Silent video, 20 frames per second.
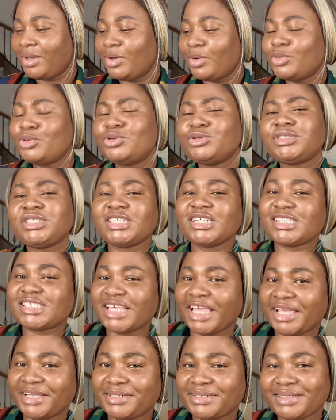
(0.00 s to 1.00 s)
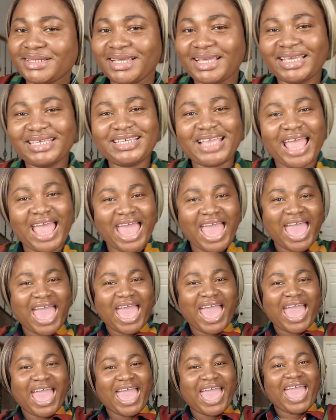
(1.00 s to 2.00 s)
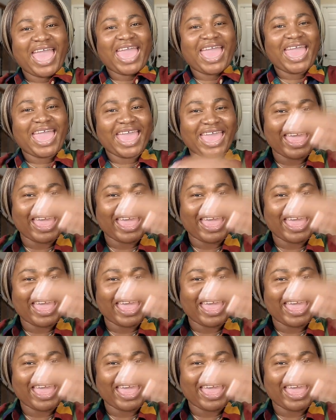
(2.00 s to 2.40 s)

Who cheated? Yay!